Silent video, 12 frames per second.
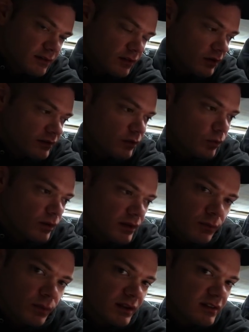So it's a
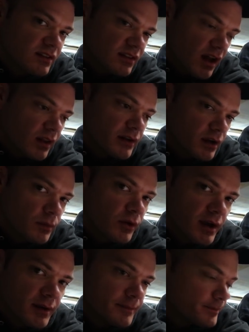really really solid
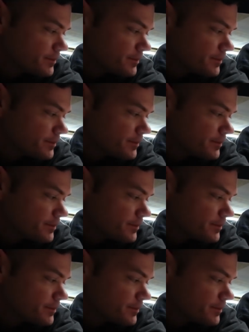upgrade.